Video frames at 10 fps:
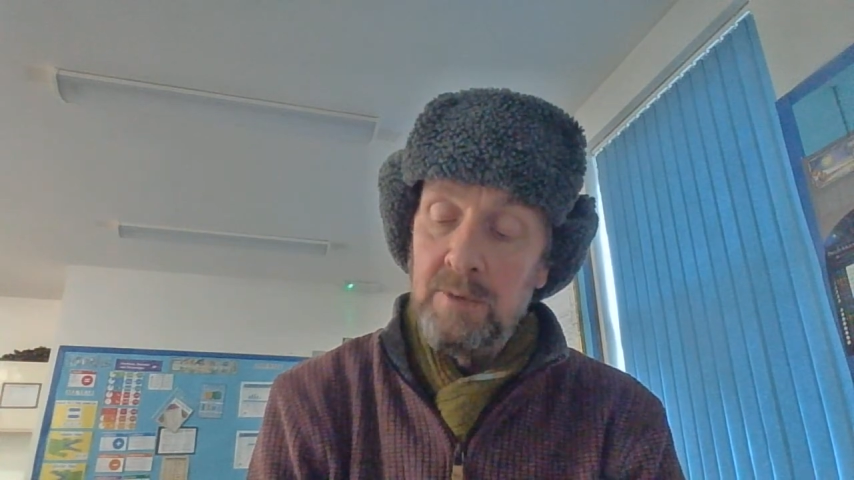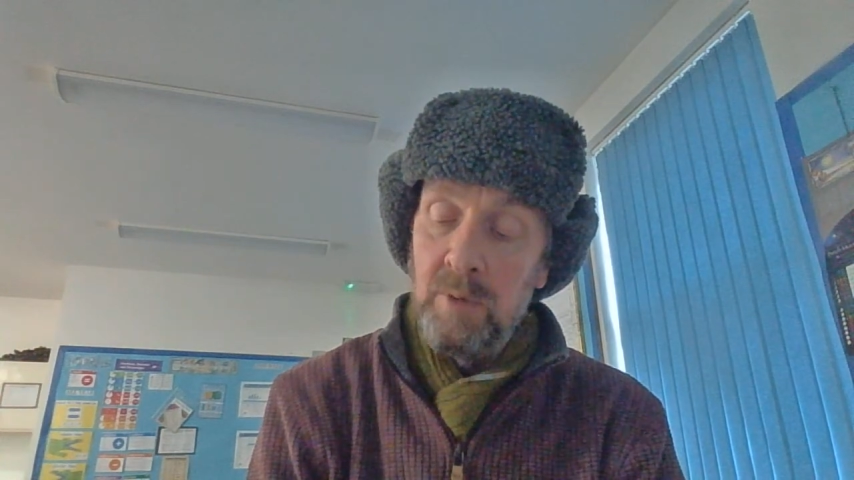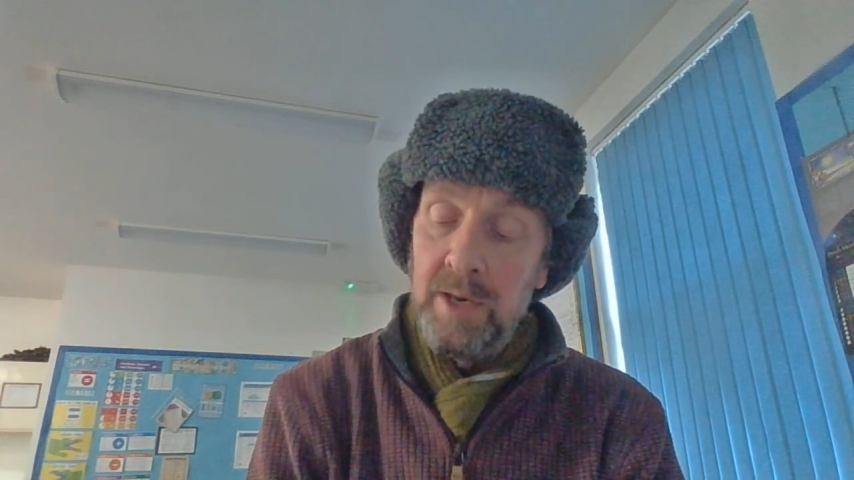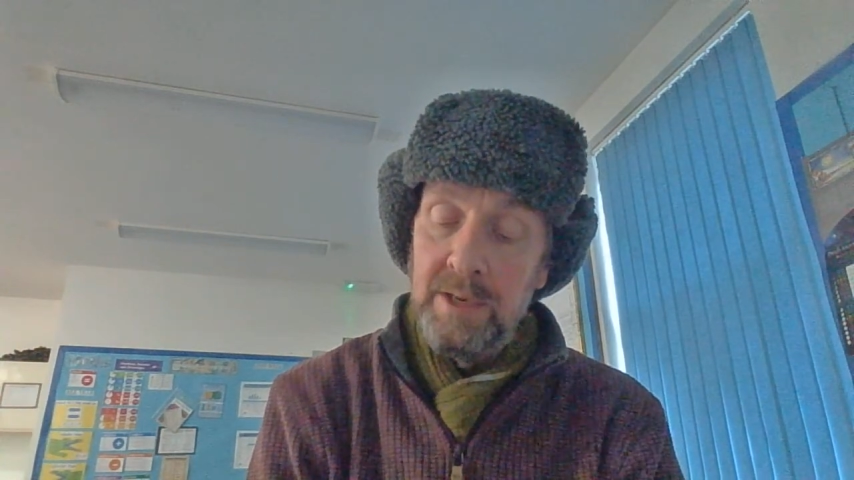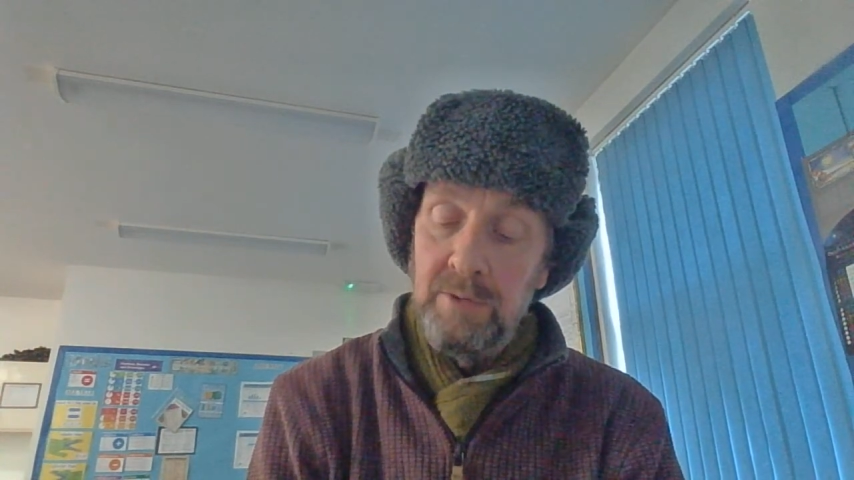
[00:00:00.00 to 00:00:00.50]

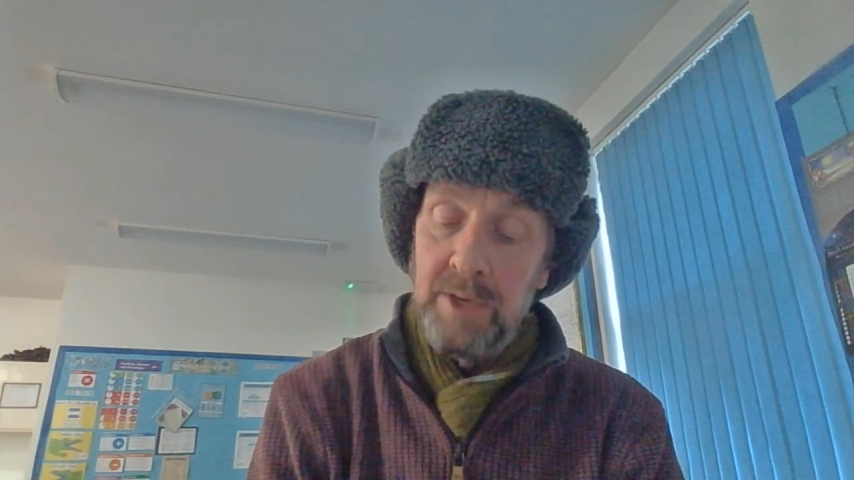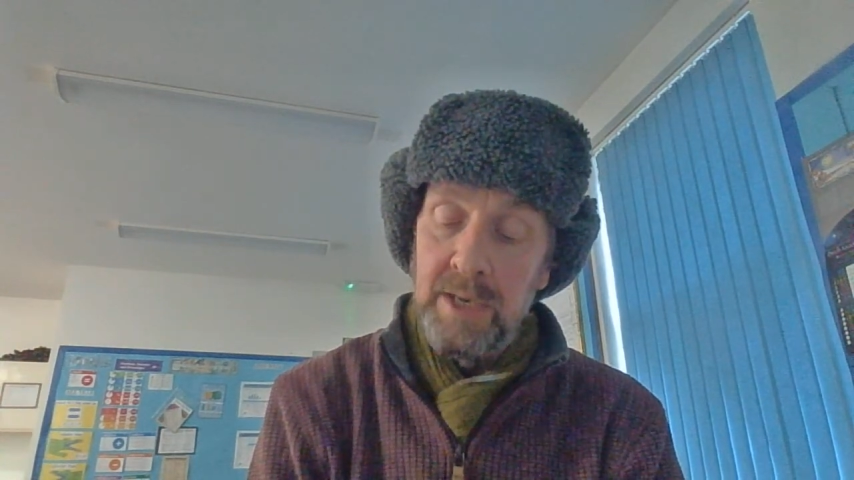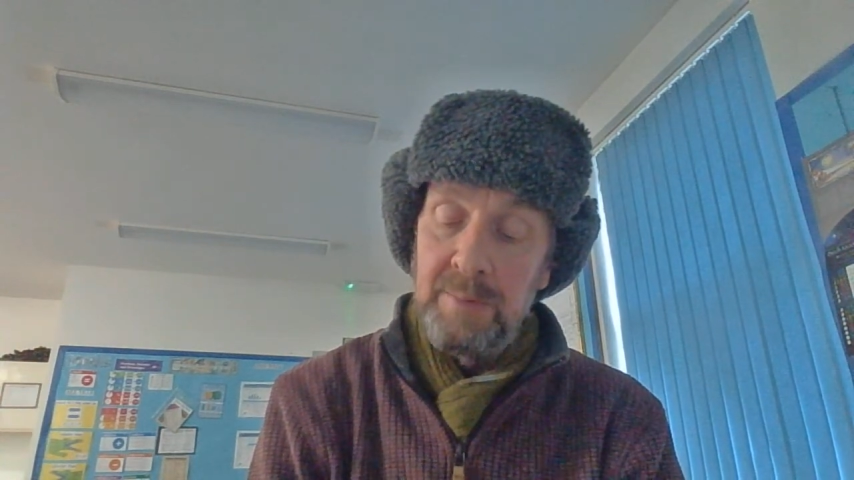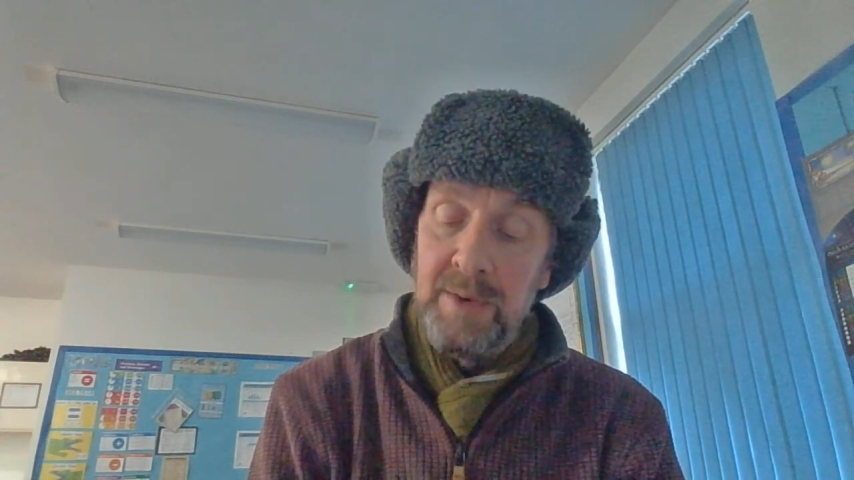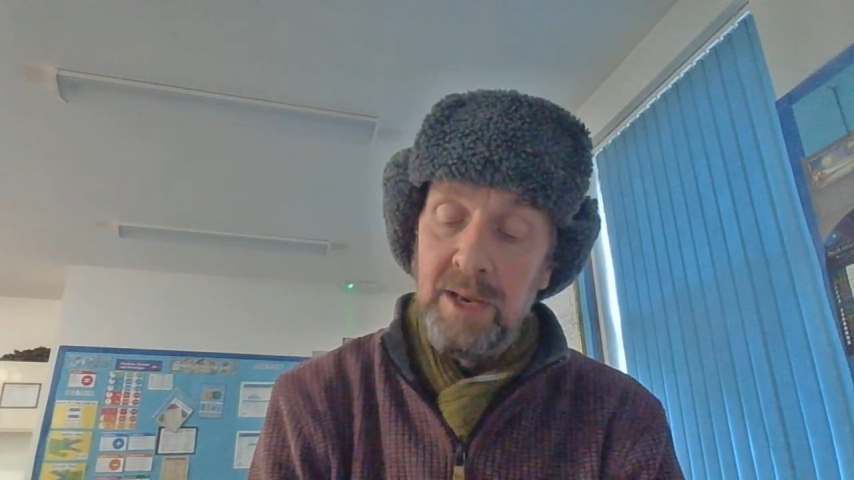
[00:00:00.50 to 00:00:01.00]
Why are you
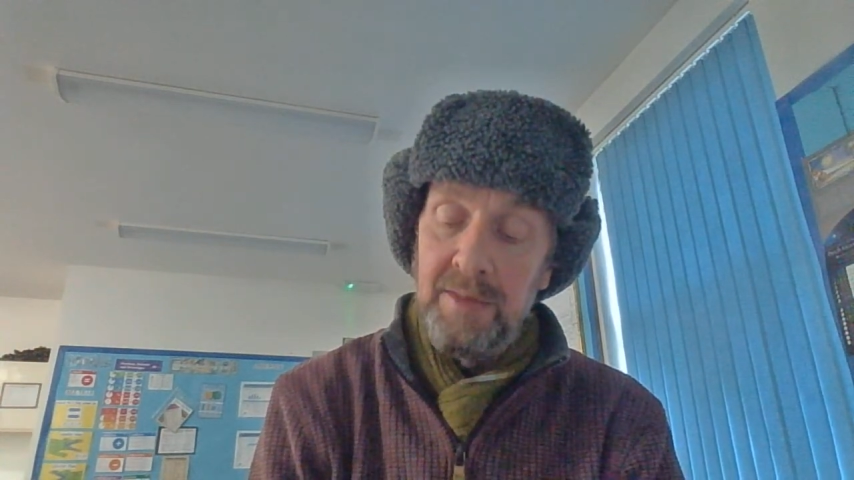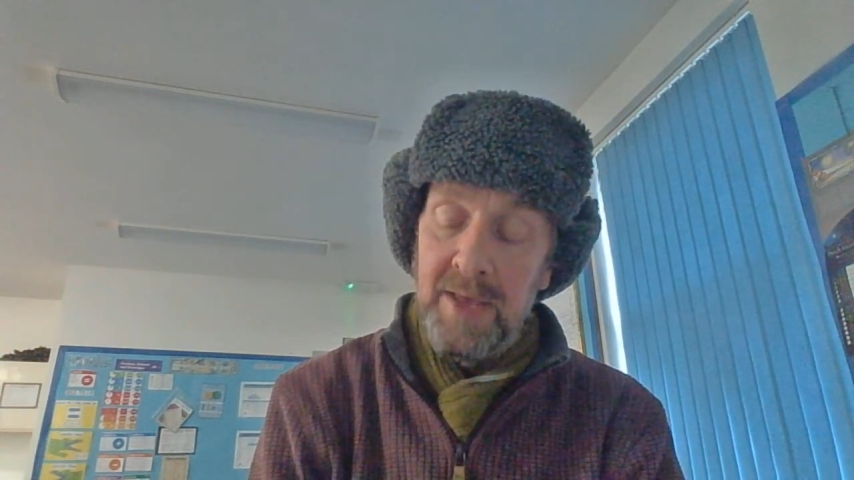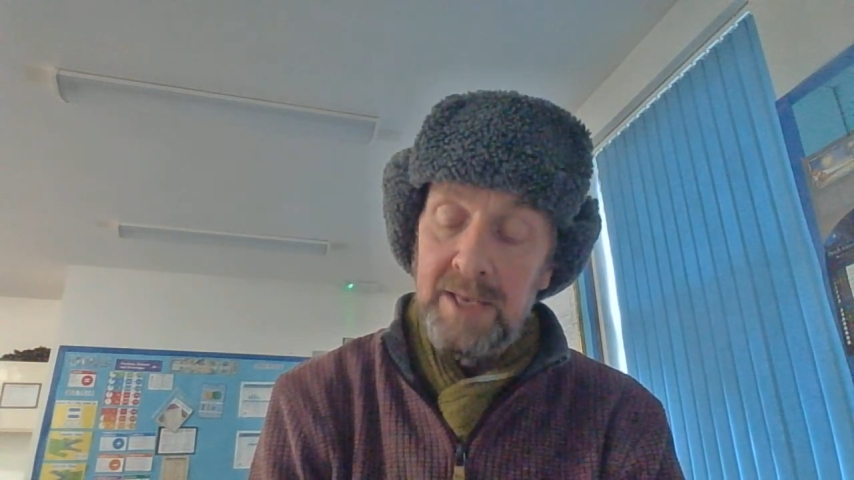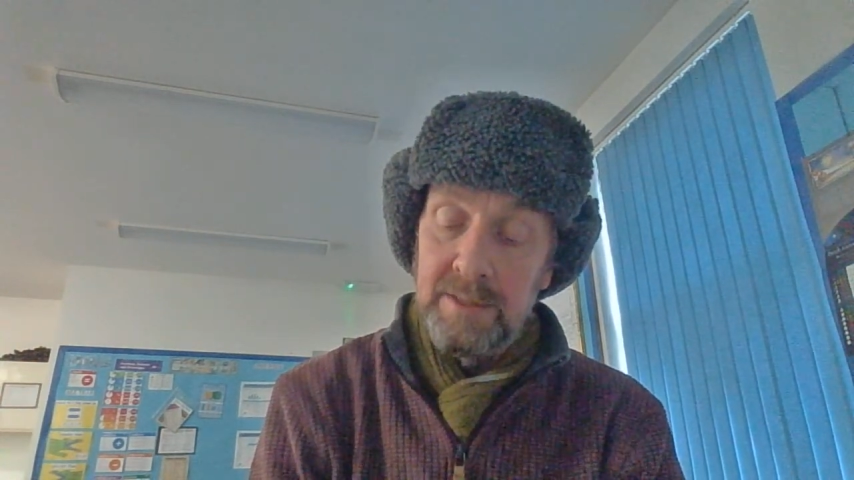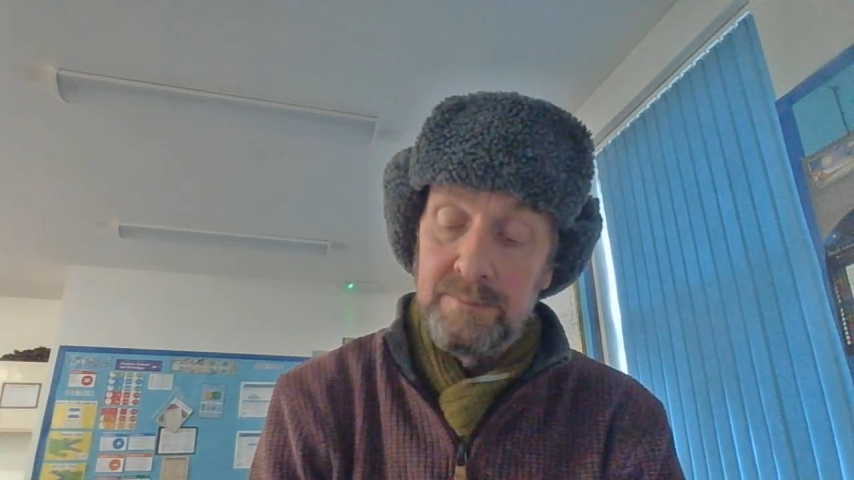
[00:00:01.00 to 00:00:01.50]
looking at me like
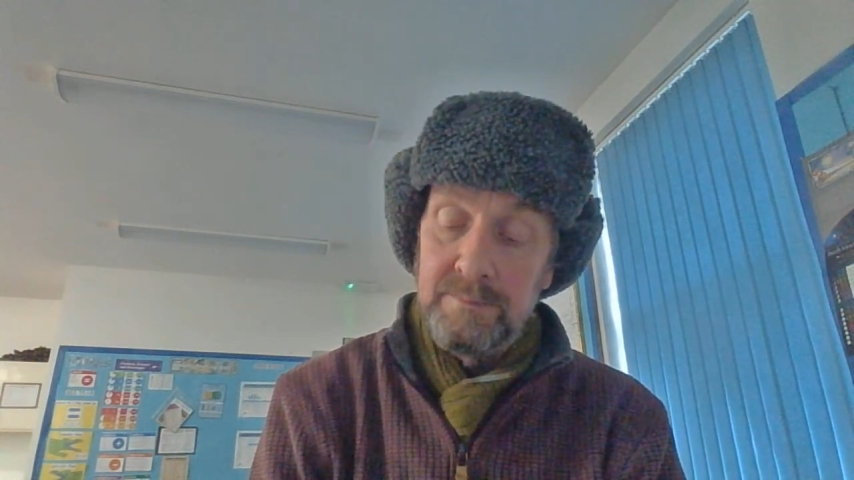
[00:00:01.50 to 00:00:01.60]
that?